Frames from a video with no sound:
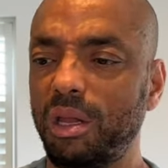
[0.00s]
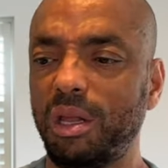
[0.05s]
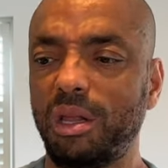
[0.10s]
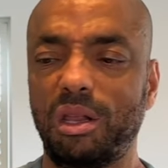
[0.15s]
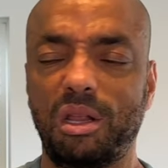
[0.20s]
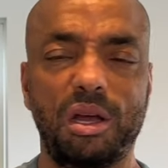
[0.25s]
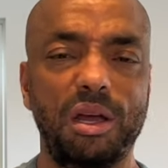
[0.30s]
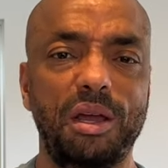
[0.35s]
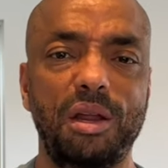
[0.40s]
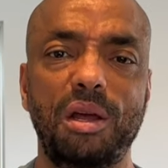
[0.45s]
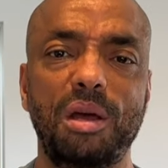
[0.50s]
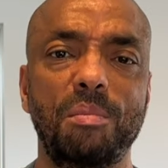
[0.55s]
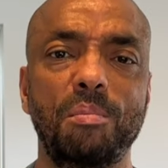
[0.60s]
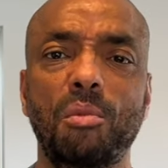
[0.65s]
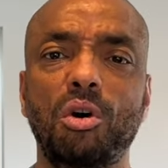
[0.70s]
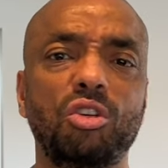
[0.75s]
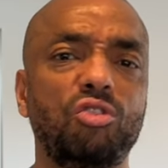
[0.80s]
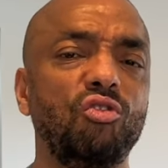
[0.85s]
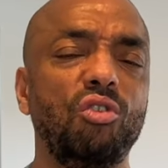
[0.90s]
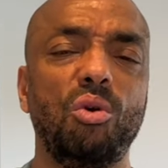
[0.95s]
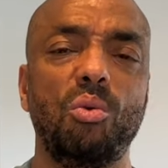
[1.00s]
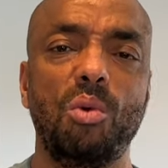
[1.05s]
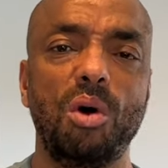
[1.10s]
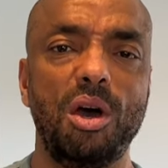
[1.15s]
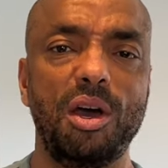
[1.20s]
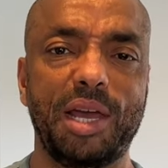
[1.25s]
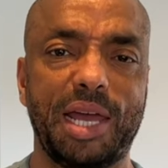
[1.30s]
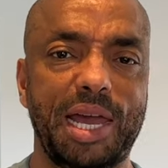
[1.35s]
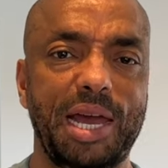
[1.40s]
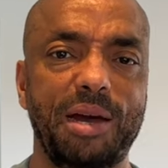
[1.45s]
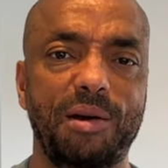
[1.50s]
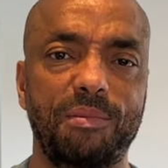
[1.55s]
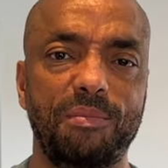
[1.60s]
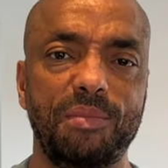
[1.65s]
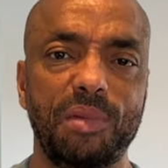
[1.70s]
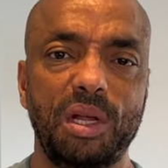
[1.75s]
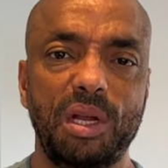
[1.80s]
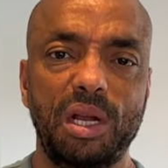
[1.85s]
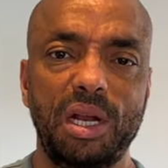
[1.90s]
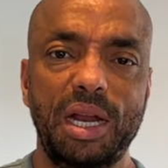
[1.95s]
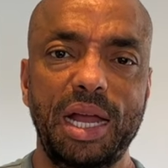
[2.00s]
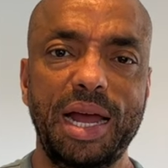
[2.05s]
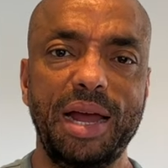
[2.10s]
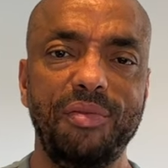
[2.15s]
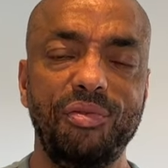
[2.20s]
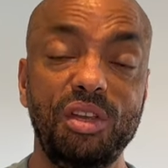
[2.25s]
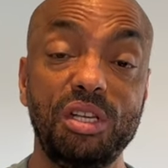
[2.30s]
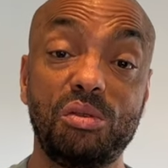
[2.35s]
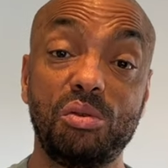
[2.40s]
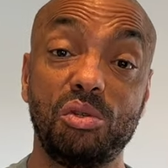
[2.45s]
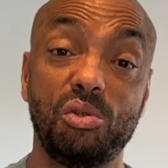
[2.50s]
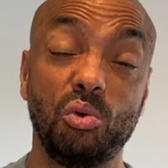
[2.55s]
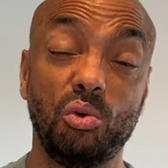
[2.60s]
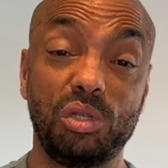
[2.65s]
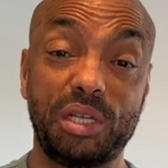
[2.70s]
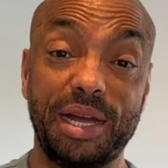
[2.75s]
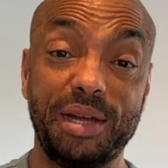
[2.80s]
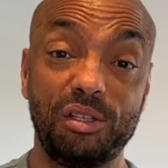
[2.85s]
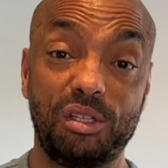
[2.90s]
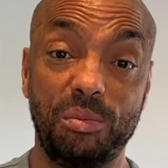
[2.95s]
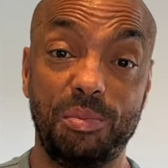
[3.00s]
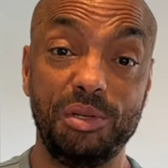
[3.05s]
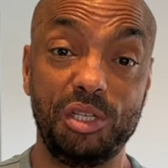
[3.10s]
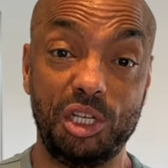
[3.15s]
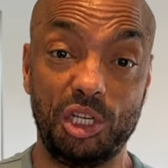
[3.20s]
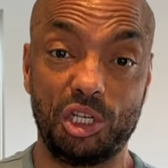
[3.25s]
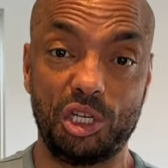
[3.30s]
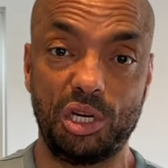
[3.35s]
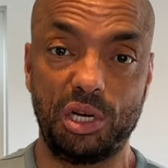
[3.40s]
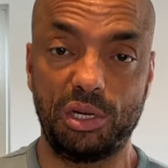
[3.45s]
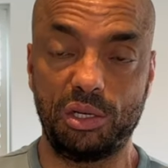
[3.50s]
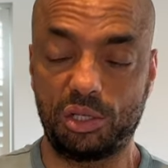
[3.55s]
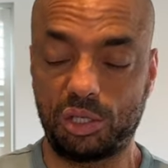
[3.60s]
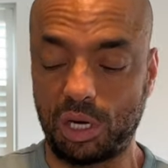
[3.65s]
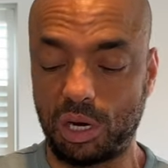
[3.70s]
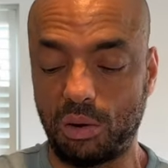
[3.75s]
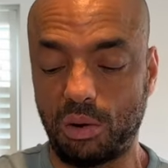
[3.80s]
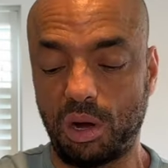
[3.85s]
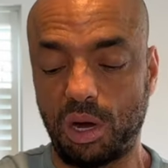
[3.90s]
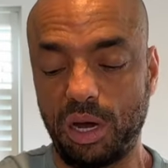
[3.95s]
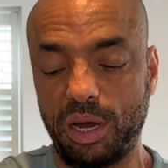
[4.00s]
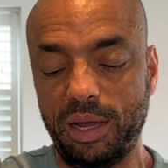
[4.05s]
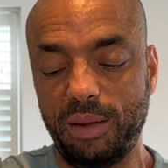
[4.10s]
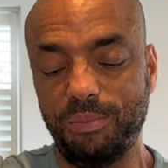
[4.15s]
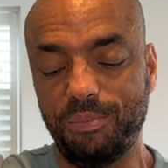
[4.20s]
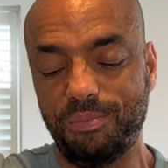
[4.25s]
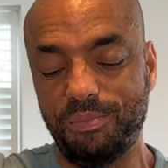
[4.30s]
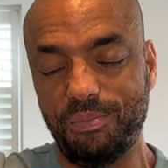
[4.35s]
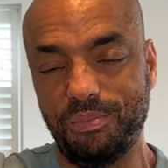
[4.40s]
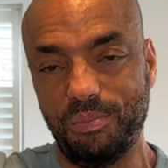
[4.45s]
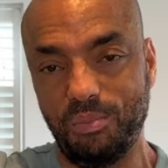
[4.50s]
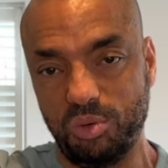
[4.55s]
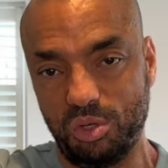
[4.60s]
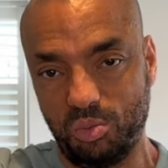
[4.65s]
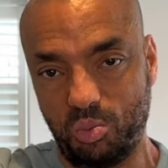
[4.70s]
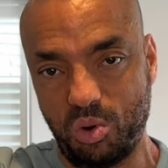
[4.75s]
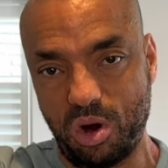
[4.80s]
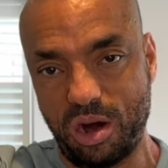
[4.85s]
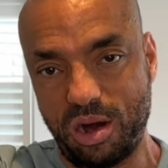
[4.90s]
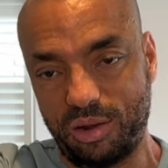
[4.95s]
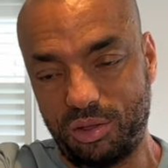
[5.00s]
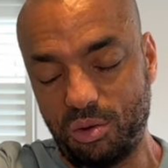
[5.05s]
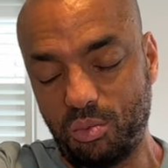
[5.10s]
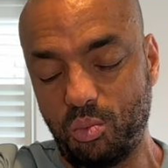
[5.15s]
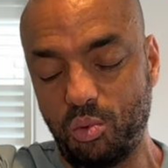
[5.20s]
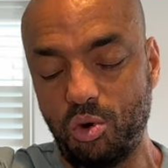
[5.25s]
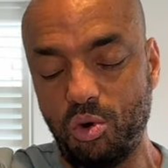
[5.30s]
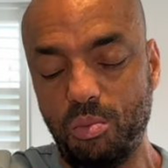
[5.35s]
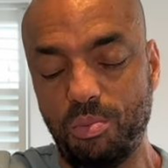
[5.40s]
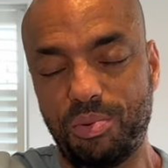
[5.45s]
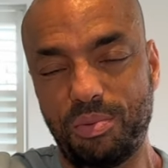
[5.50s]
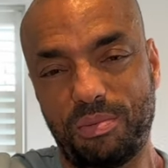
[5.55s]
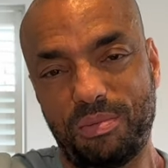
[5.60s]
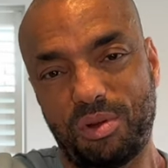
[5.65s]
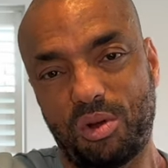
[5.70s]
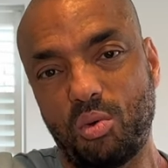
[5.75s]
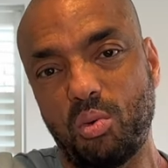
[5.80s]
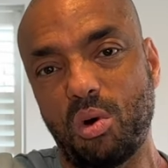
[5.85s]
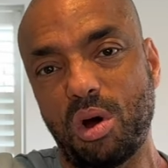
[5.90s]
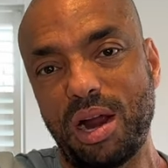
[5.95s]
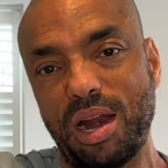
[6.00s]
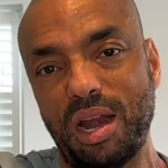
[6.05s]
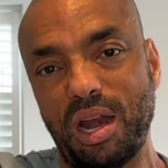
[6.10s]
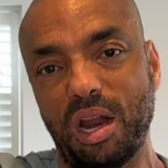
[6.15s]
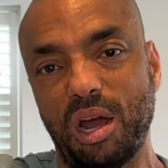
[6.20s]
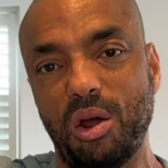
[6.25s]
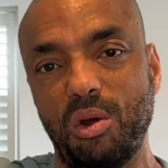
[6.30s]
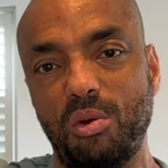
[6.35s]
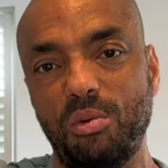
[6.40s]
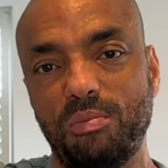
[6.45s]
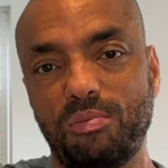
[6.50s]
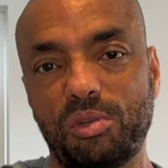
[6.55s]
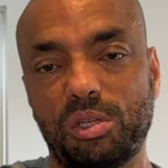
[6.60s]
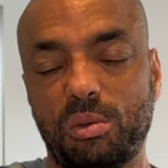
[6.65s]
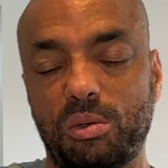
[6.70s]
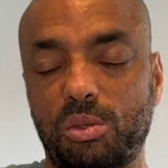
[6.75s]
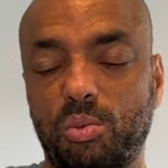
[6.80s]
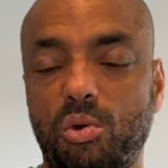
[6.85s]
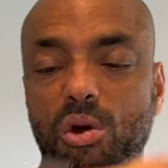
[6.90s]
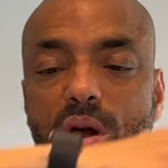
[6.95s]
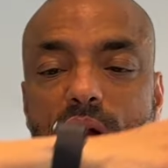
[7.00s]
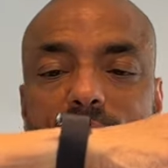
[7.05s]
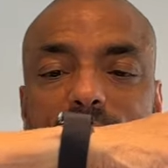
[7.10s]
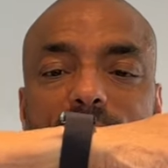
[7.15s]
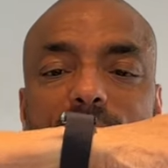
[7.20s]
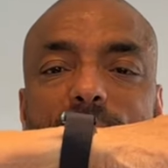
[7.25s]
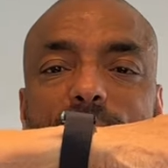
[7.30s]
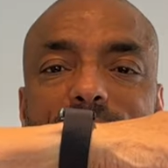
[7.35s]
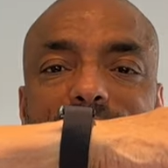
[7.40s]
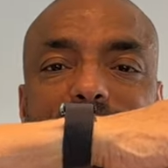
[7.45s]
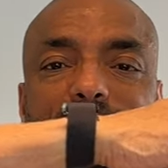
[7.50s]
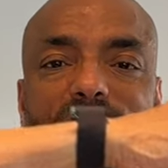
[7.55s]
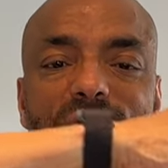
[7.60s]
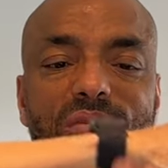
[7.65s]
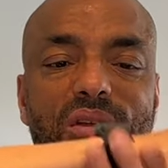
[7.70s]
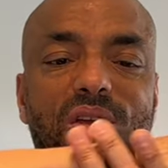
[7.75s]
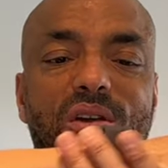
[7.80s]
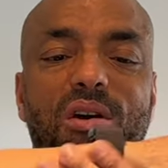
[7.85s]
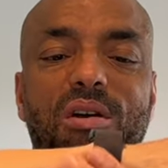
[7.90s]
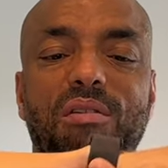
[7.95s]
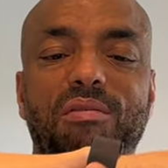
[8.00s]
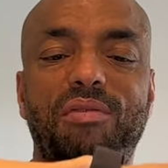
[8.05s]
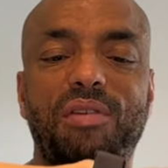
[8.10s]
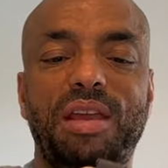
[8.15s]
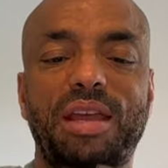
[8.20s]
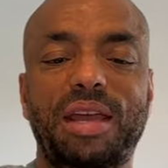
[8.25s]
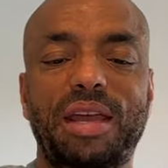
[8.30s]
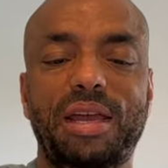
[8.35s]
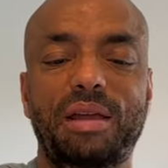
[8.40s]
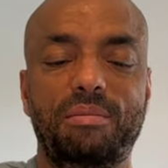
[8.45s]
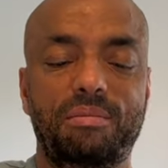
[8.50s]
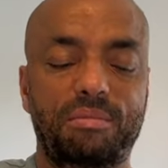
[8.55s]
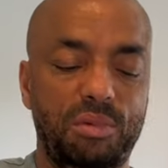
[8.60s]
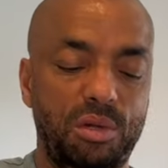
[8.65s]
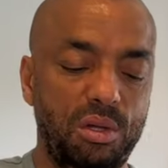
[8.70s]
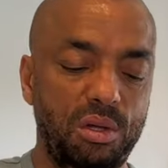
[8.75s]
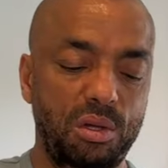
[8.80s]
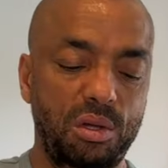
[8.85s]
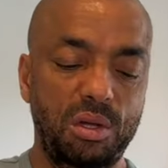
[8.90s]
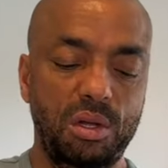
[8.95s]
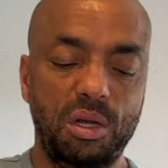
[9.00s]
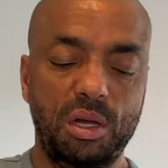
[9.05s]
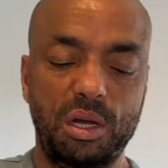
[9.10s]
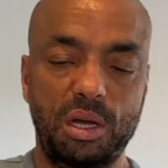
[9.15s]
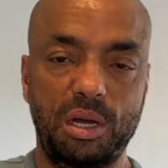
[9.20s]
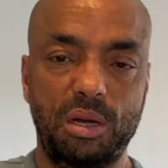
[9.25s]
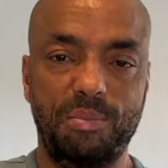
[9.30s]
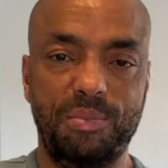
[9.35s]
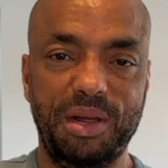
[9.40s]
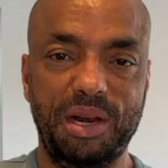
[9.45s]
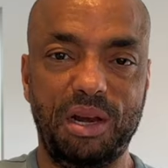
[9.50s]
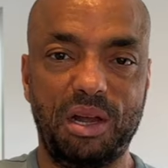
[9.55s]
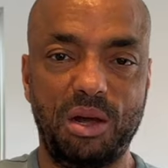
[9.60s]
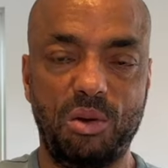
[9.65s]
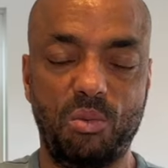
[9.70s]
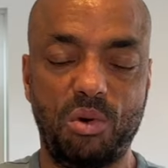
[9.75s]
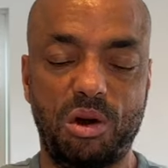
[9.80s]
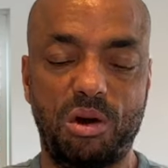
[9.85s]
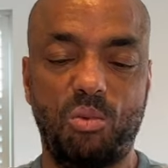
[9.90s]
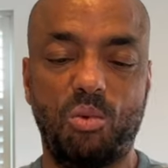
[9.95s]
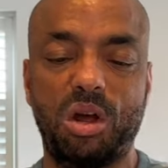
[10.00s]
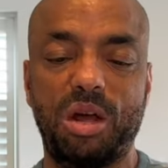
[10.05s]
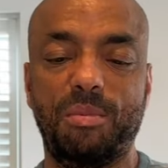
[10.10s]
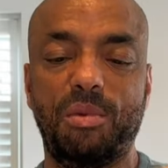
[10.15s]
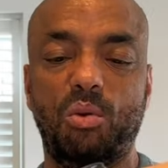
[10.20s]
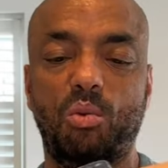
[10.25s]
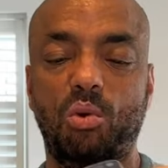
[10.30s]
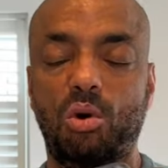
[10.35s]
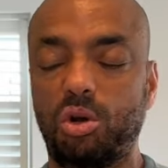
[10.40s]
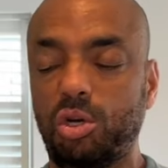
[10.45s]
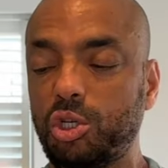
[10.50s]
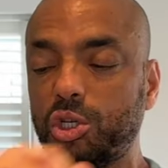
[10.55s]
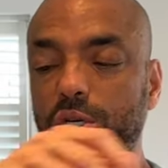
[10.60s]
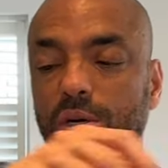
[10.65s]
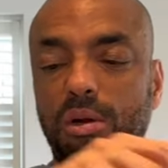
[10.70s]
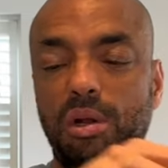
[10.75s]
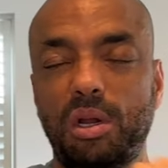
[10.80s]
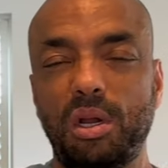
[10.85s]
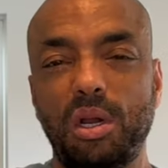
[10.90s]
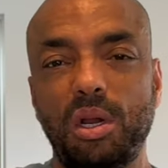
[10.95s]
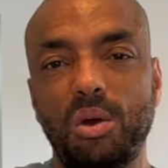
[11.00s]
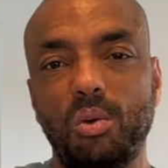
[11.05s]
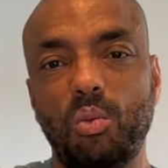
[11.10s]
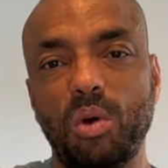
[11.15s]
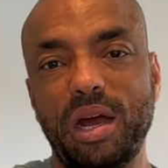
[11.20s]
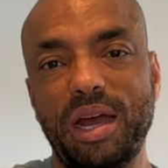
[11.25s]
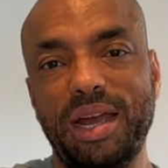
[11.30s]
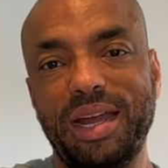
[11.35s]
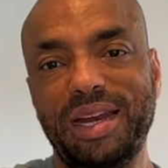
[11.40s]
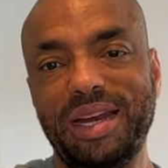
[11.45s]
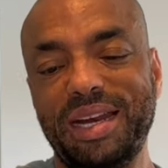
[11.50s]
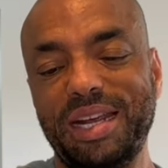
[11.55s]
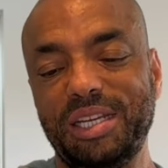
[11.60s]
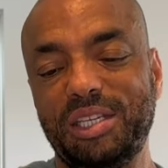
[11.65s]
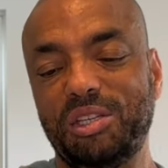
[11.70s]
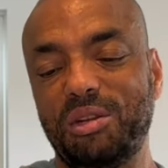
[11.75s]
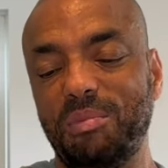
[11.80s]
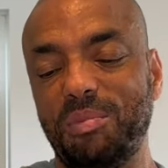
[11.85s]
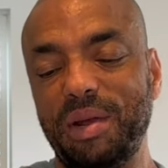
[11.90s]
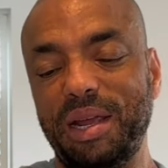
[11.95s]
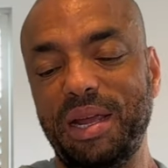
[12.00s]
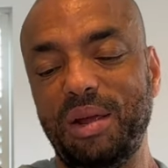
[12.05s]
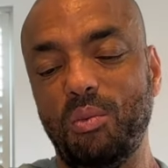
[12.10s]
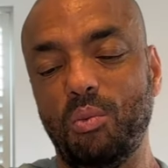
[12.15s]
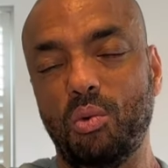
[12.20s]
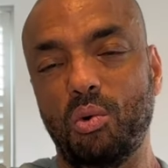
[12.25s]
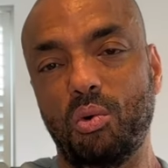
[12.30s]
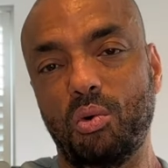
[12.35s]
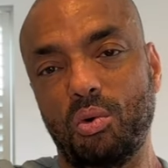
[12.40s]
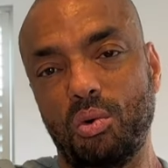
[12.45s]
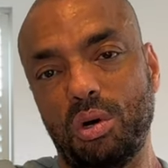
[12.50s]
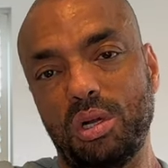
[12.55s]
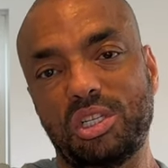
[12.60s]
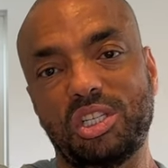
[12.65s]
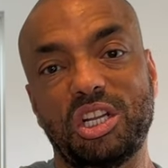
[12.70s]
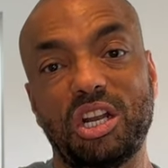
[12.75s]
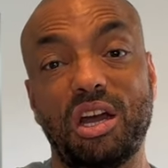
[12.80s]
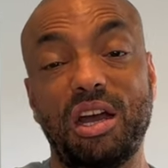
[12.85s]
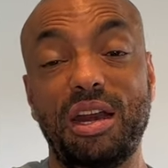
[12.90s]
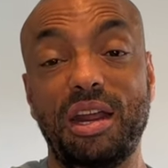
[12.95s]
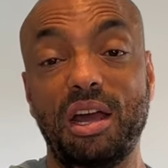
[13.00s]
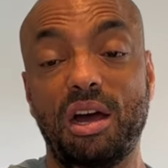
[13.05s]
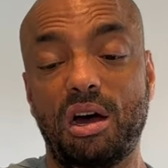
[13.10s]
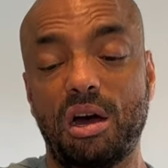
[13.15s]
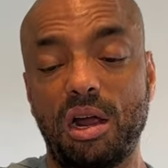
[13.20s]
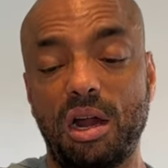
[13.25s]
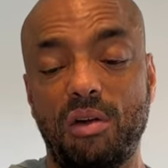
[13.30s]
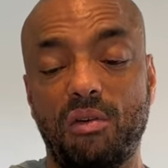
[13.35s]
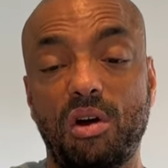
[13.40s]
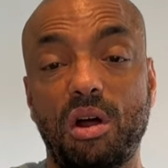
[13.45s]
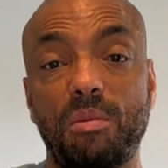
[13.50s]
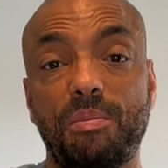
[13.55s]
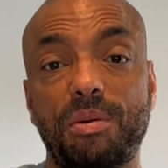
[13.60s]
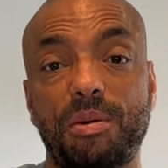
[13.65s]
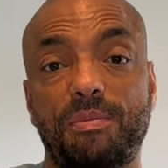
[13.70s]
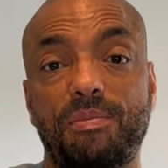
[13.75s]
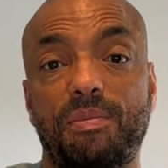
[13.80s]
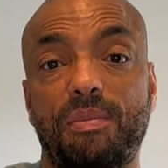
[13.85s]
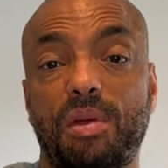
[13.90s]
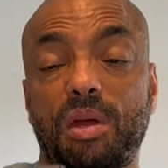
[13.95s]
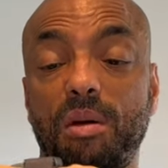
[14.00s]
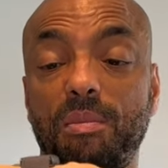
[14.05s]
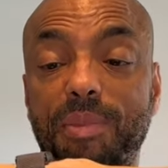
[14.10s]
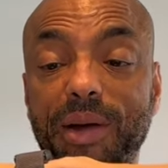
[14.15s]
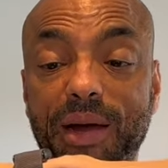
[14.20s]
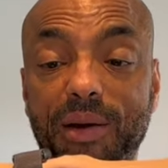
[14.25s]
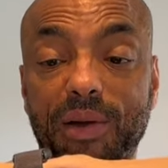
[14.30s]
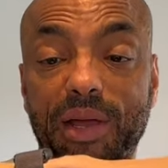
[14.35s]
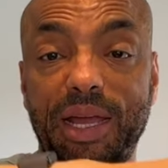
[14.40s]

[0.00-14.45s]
like a moderate workout. And this was all down to positioning. So I was wearing the Whoop quite low. So I was wearing it about kind of here, uh, a bit like where I wear my watch where it needs to be worn slightly higher up about